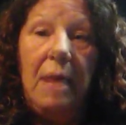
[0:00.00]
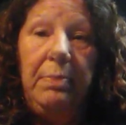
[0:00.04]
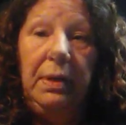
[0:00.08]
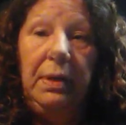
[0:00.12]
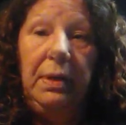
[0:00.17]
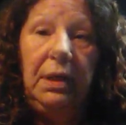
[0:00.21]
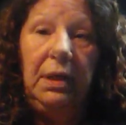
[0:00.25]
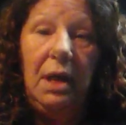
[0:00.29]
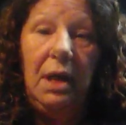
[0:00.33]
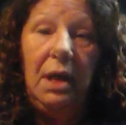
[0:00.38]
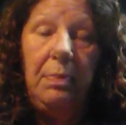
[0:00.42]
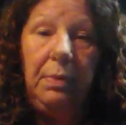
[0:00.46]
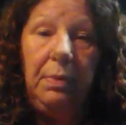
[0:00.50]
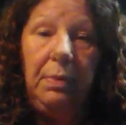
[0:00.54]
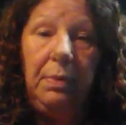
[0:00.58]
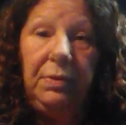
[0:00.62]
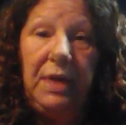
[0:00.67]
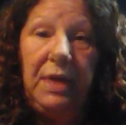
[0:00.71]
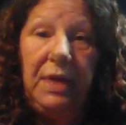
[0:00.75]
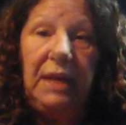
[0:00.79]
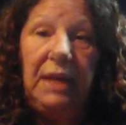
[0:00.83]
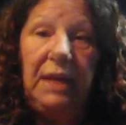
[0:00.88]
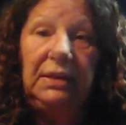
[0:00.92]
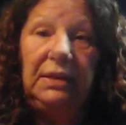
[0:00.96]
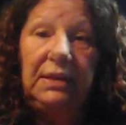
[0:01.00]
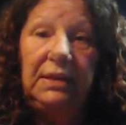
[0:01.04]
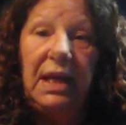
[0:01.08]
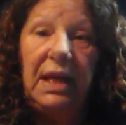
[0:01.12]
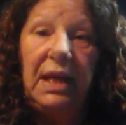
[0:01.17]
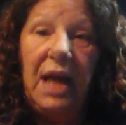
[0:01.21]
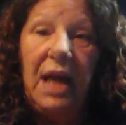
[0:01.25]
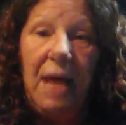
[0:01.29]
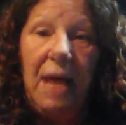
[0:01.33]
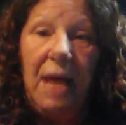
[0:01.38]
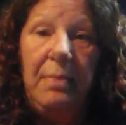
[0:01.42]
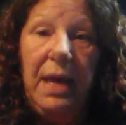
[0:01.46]
put a couple things
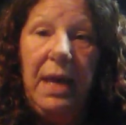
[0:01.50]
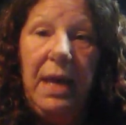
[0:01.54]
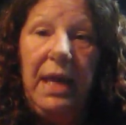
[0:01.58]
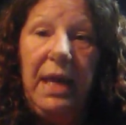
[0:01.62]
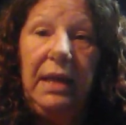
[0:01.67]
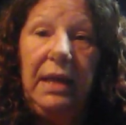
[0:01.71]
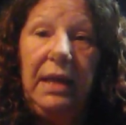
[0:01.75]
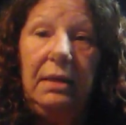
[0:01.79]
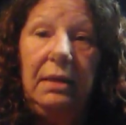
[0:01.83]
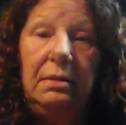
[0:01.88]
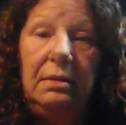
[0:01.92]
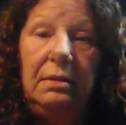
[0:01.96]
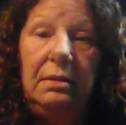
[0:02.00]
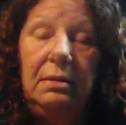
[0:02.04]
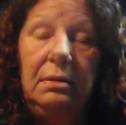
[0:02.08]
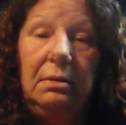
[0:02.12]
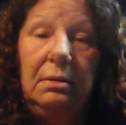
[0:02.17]
that I make.